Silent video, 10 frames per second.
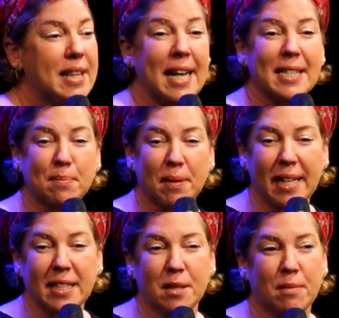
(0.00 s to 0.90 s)
They
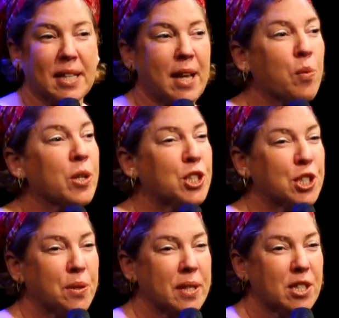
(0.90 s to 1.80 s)
explained to me that we're
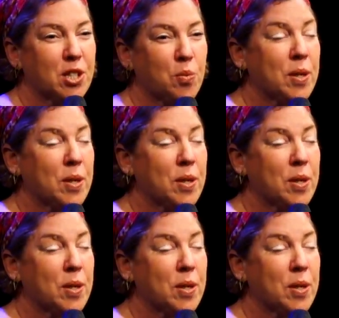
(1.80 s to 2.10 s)
Jewish,